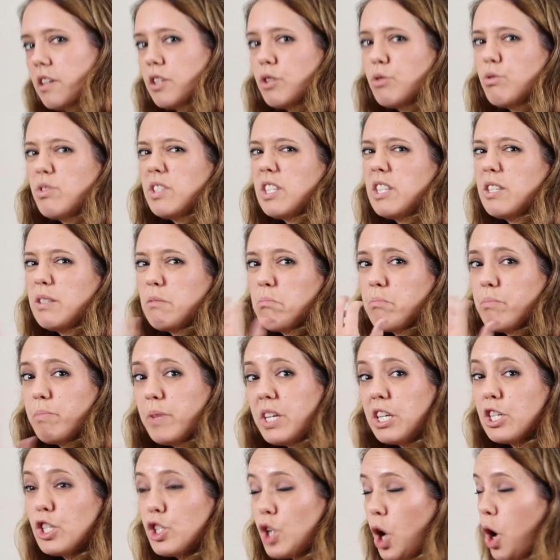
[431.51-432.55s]
You see some
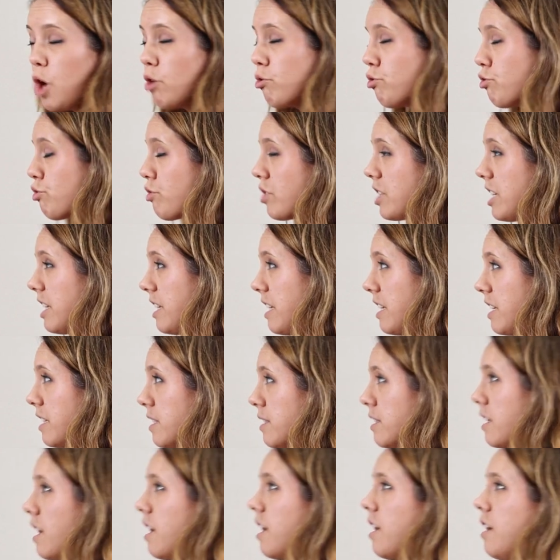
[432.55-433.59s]
big tall
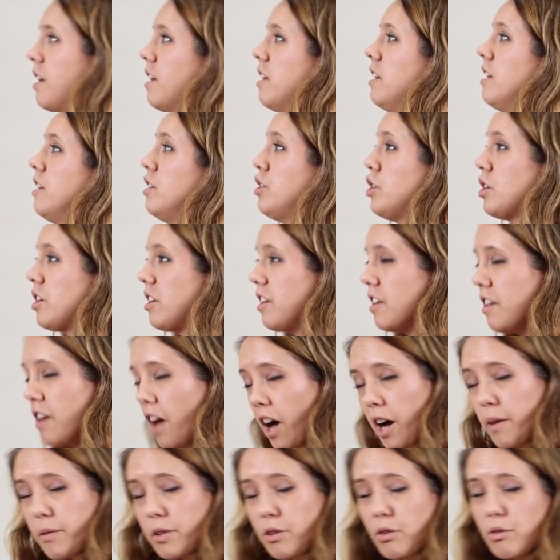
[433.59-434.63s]
trees and you're gonna
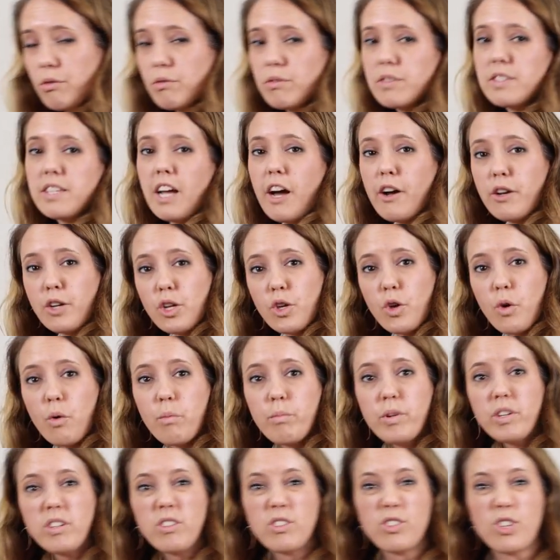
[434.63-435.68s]
knock those down and go
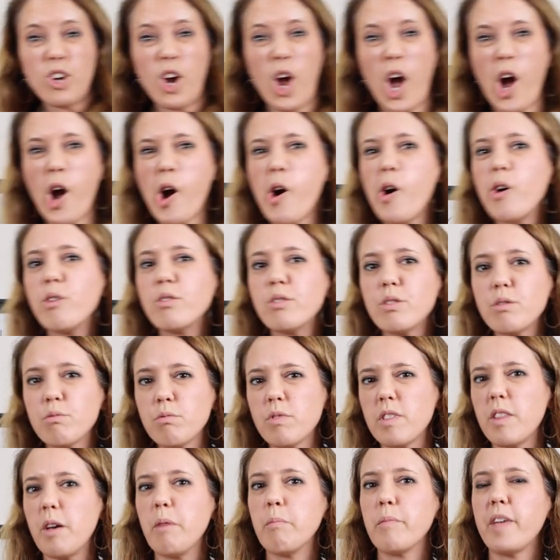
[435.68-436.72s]
build your house
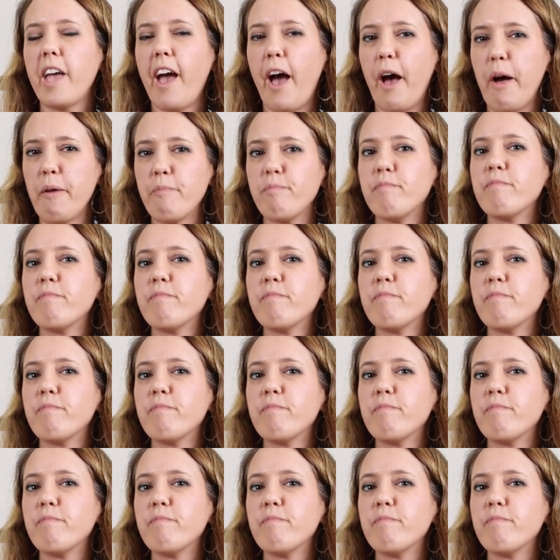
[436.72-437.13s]
with them. Yeah.